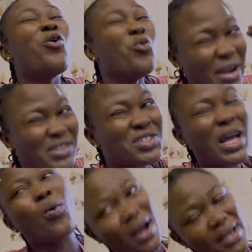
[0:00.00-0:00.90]

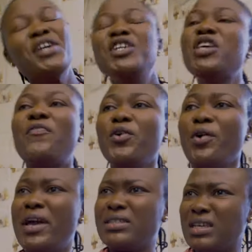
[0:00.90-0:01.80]
original one, is there for your
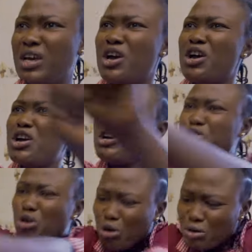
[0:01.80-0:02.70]
head.
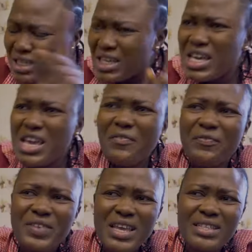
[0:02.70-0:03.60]
Choco
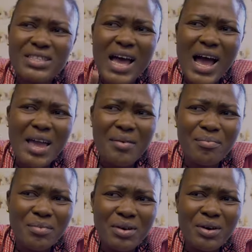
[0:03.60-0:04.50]
the
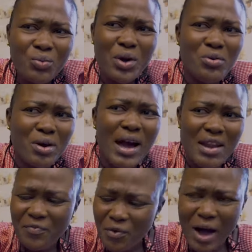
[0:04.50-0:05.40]
time where you
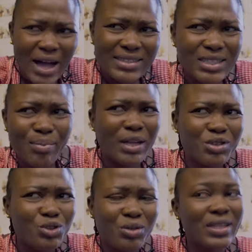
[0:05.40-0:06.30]
carry for hand, the
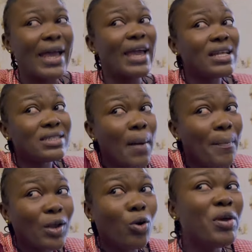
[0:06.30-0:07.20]
battery don't die. Enter
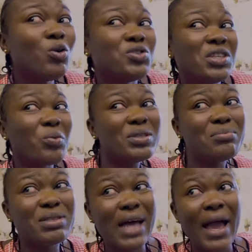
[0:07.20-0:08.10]
Palome, go check with
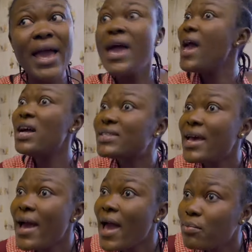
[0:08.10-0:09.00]
TV time.
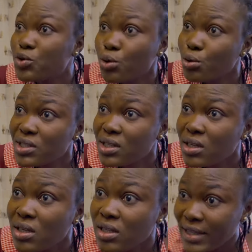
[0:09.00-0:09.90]
ATM, Choco D.
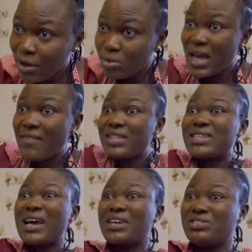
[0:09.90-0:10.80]
Now you dive
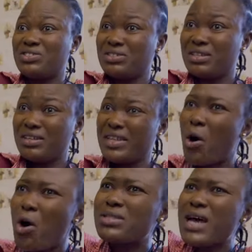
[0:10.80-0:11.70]
enter kitchen. They
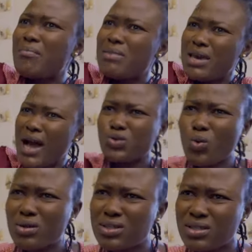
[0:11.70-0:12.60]
order me as
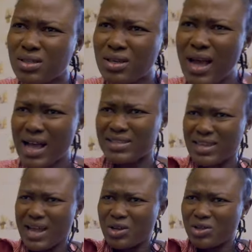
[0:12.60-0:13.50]
what? As the
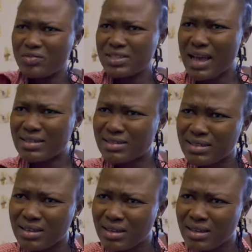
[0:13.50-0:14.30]
landlord of this ass.